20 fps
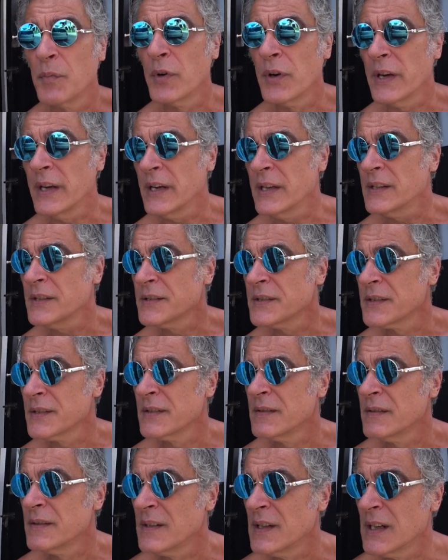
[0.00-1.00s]
breeze.
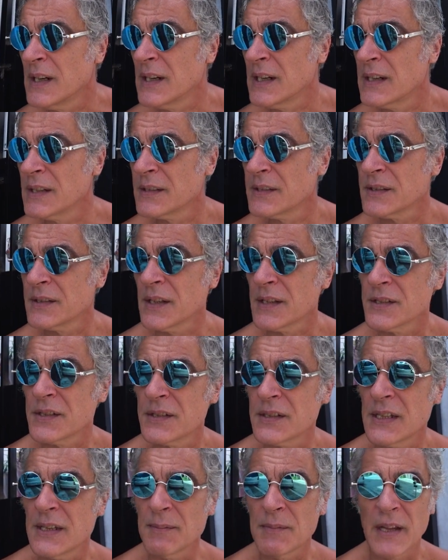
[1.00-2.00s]
It doesn't
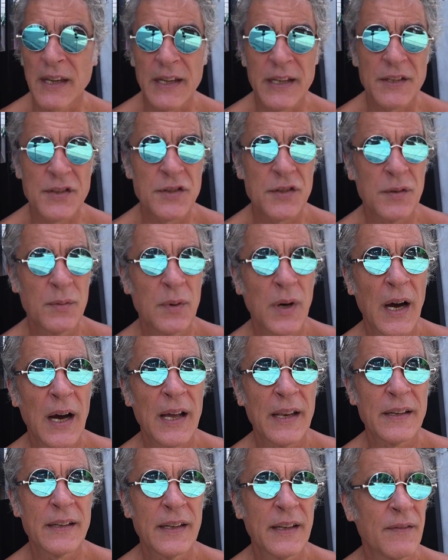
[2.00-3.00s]
seem like it's too
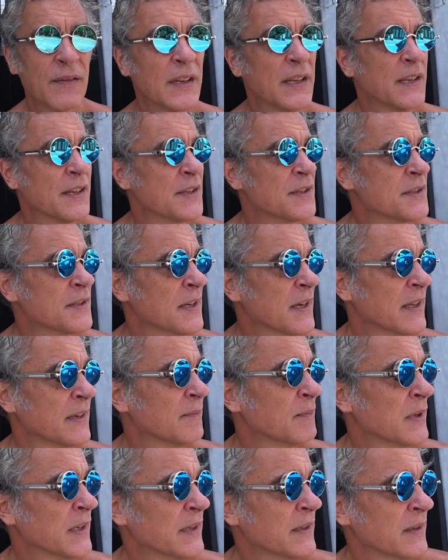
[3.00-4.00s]
hot, even in the sun,
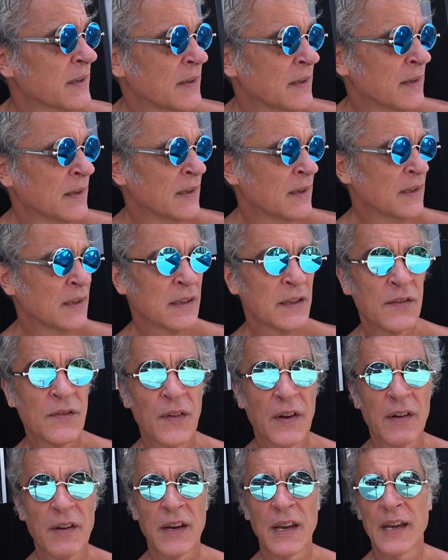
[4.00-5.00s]
but it's
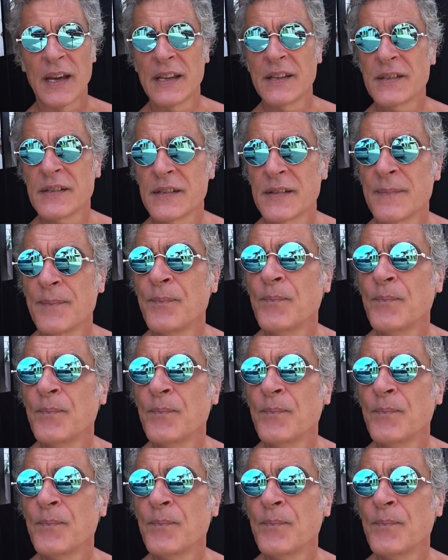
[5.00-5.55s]
very nice.